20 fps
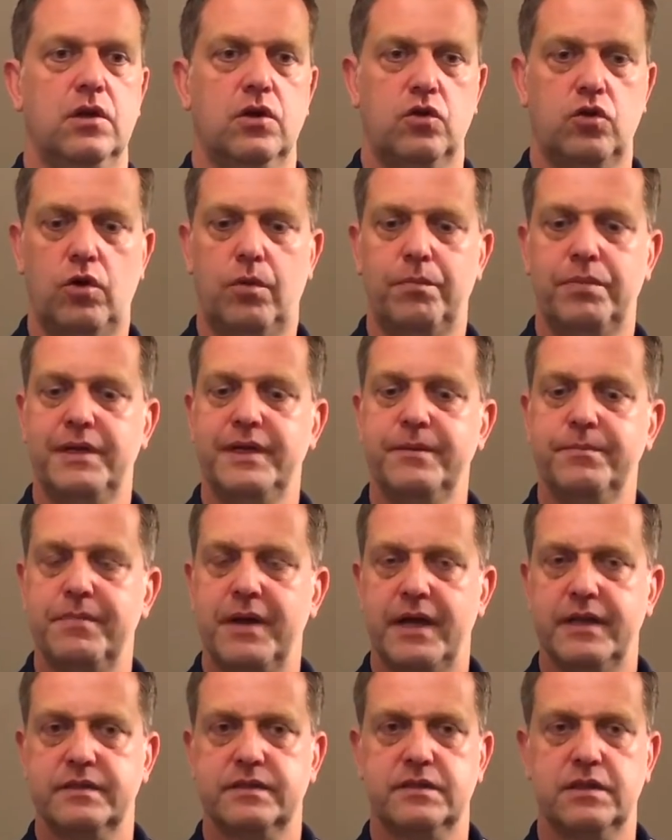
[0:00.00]
complete
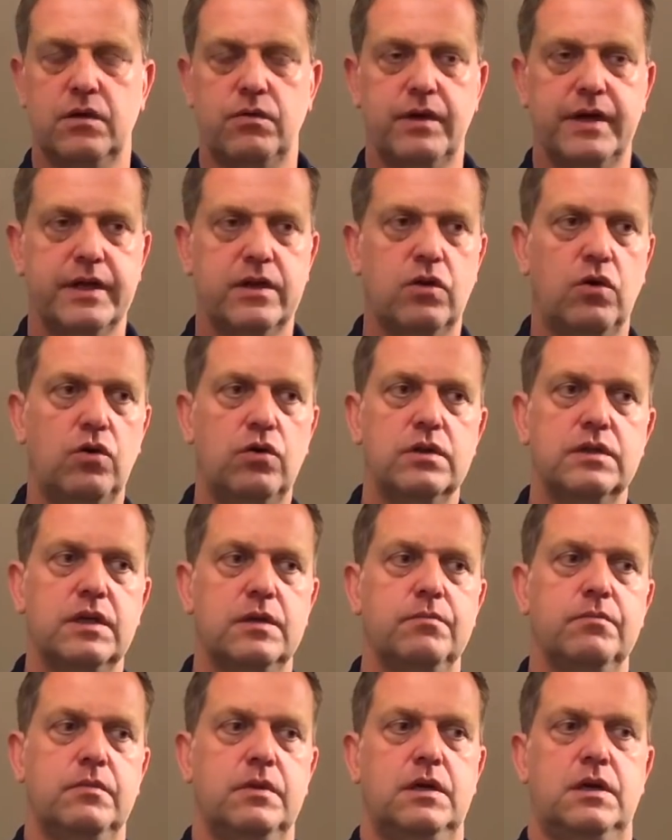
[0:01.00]
bets, how I call
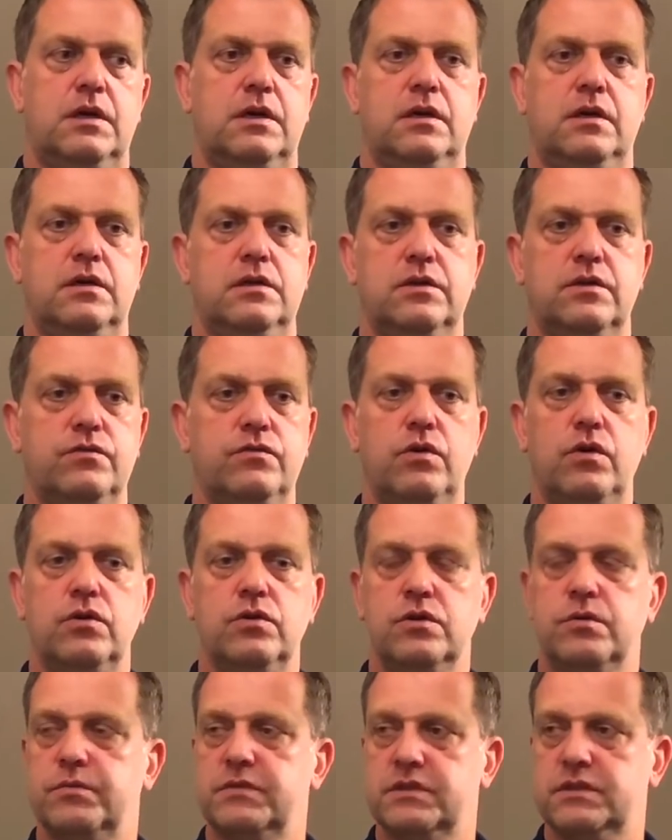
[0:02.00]
them, the
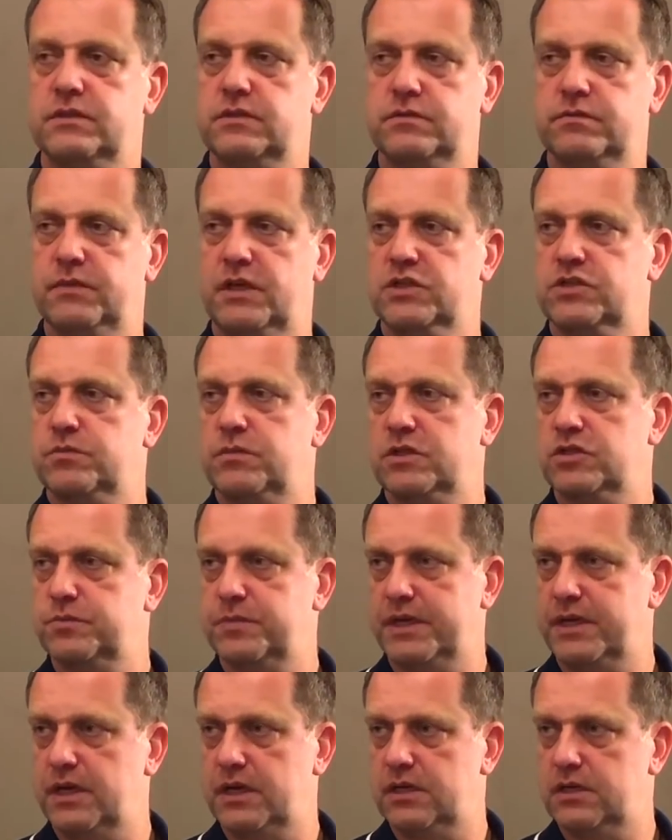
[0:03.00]
volume is much
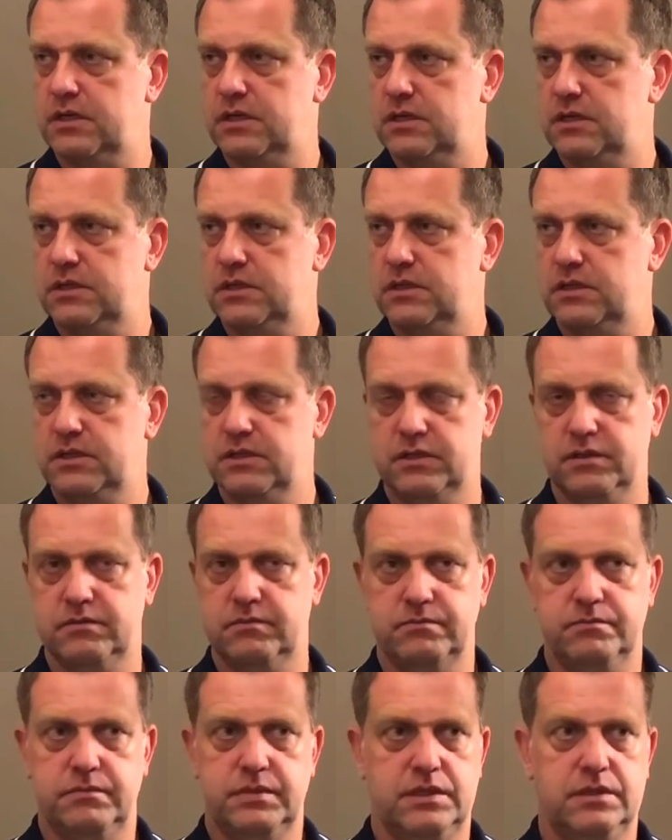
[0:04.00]
bigger.
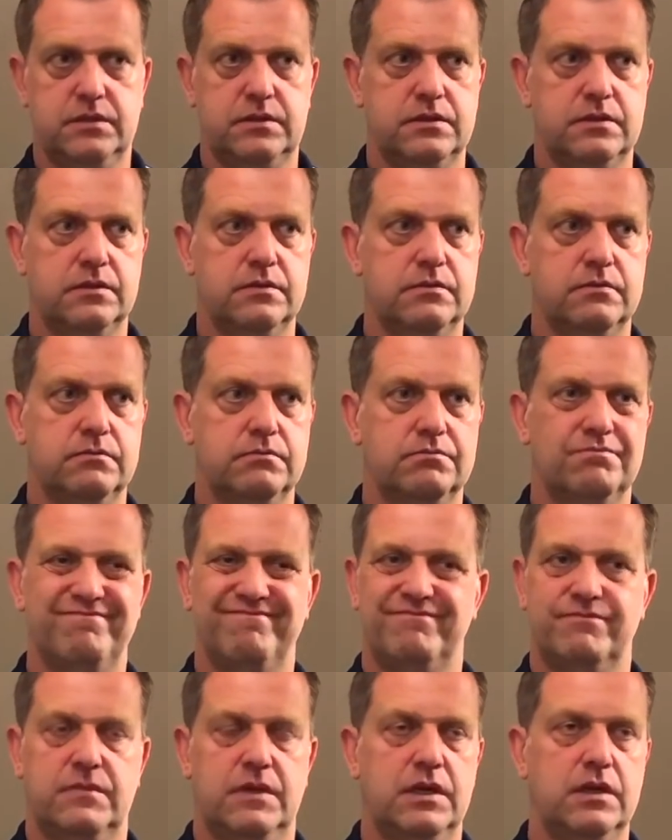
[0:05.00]
In numbers or in
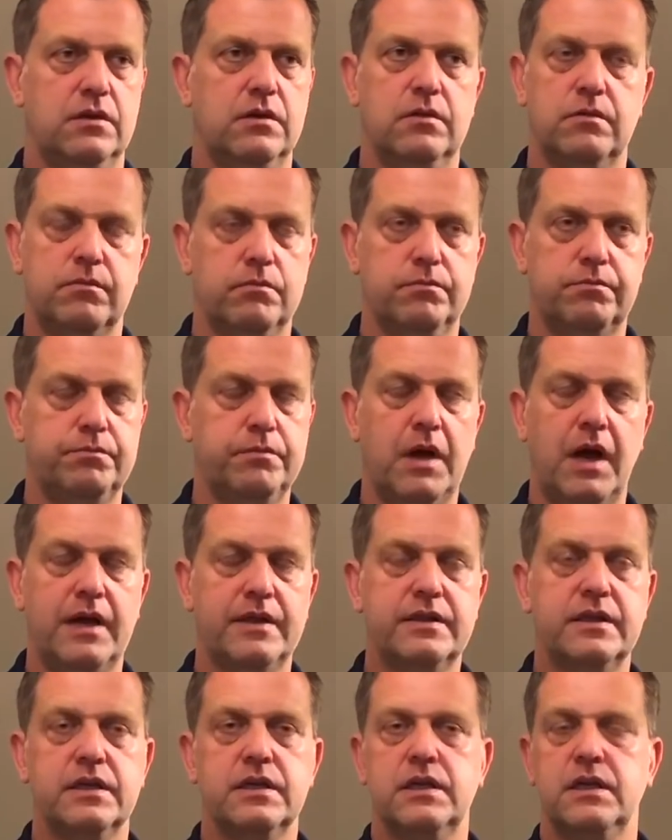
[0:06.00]
money also? I
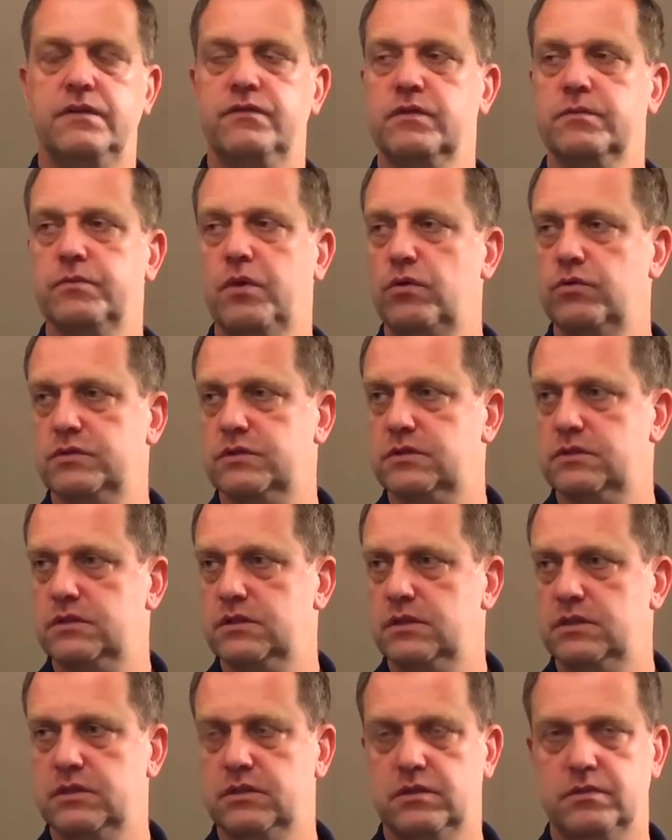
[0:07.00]
think even both.
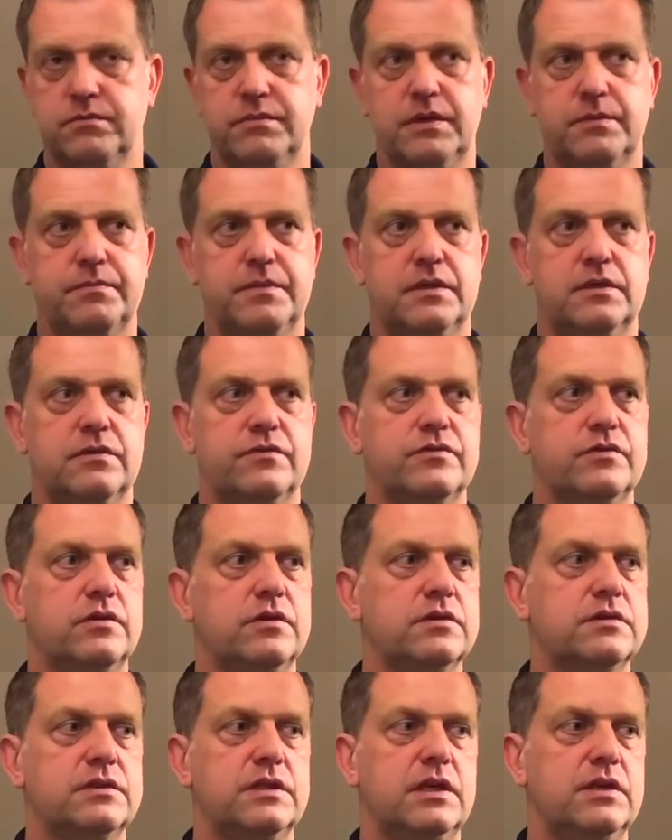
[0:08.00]
But of
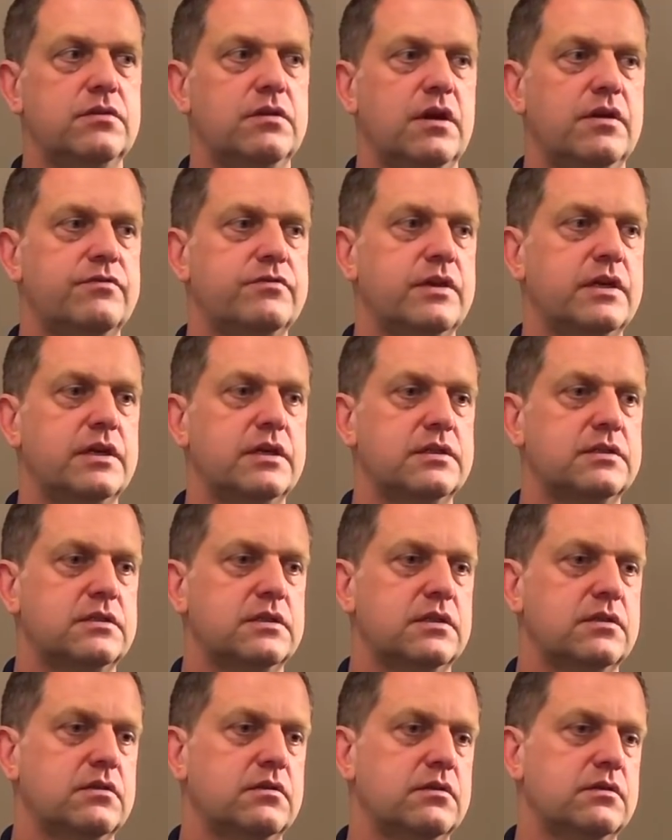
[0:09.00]
course, there you have rackets
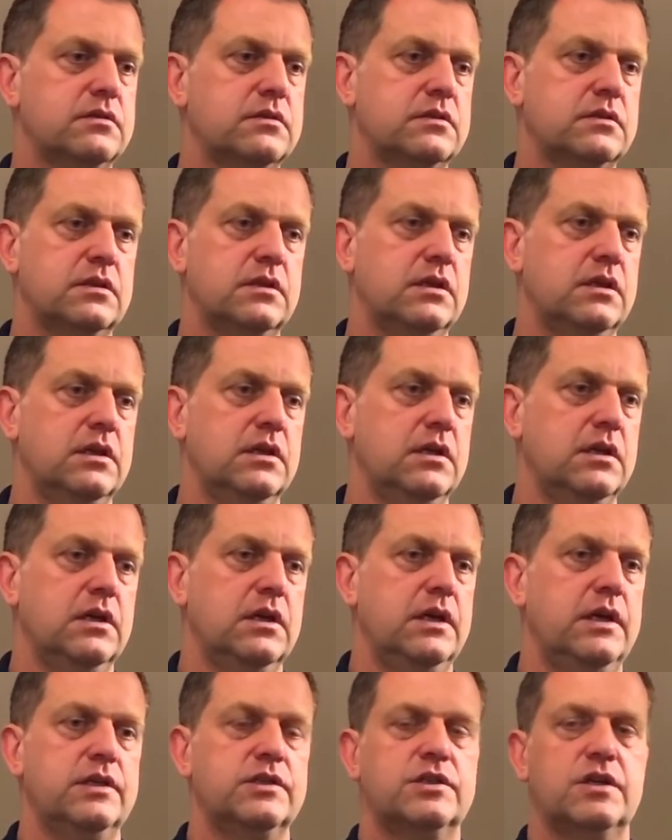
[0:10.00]
that cost
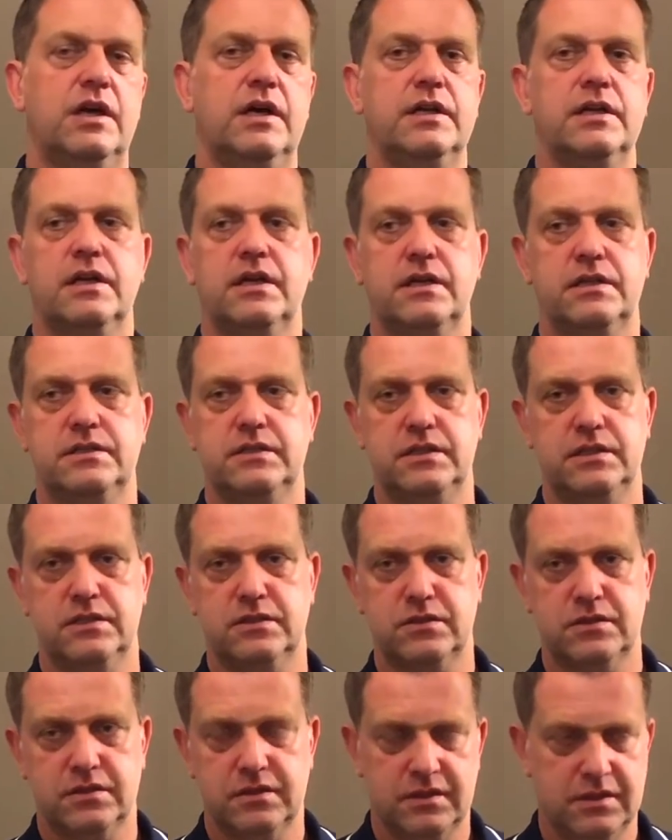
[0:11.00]
in China, I think
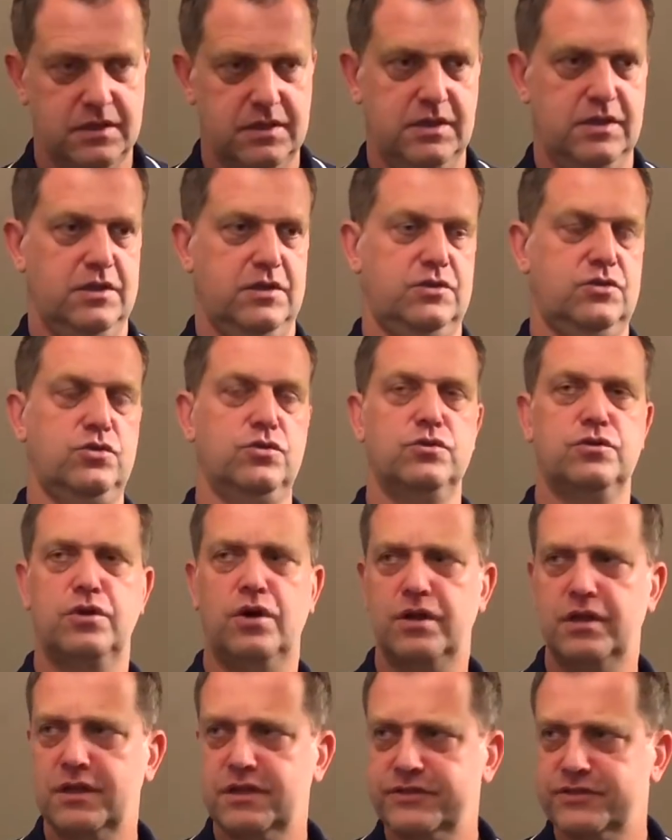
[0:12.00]
$2
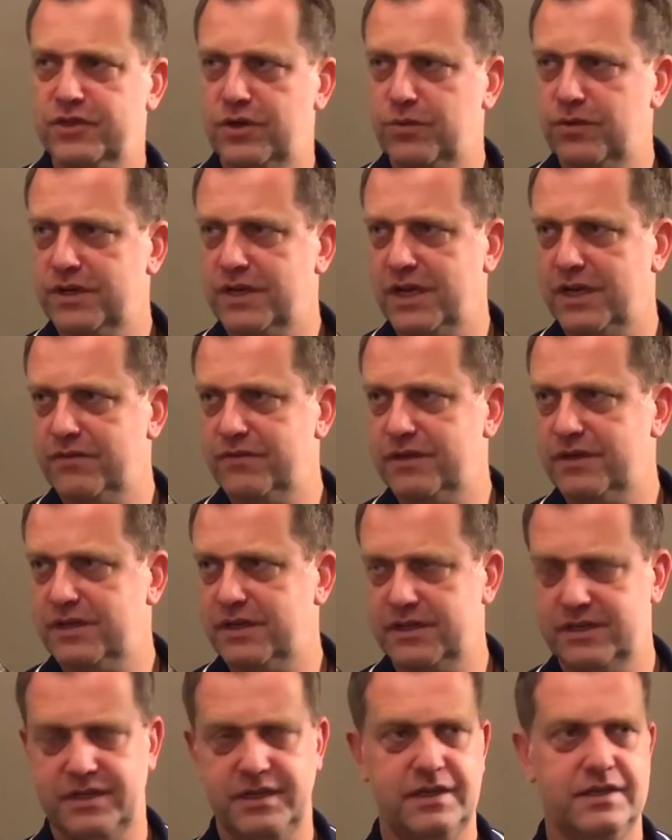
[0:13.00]
or whatever,
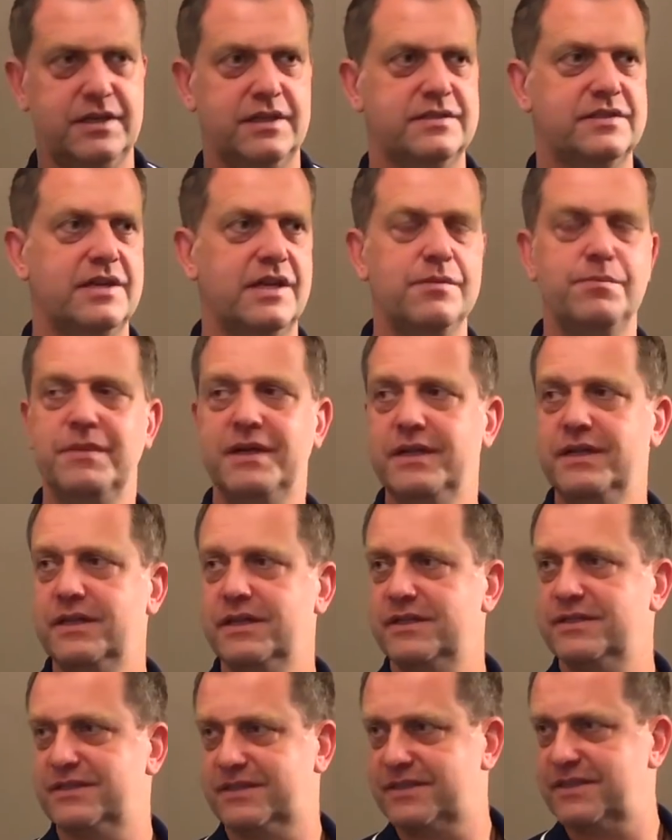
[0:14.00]
and then they sell
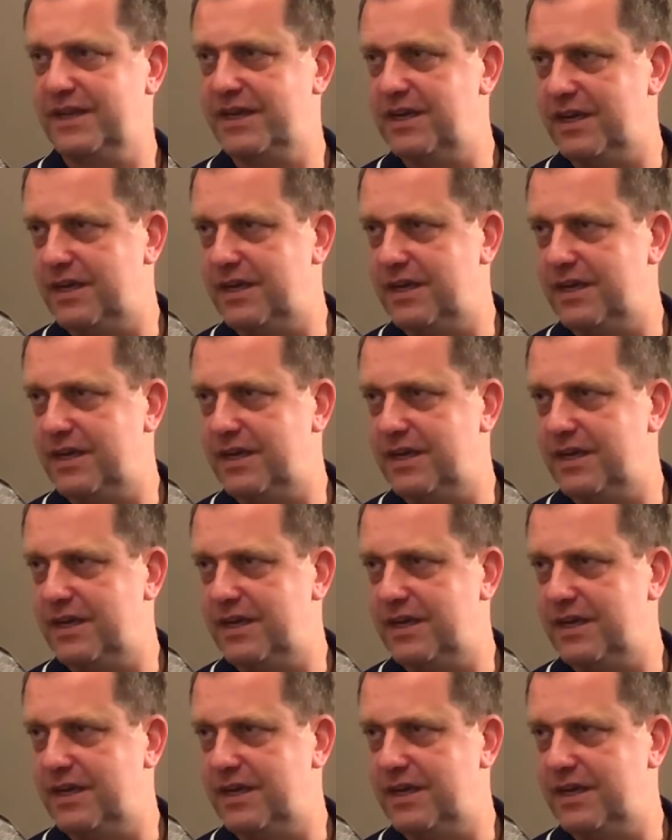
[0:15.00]
millions.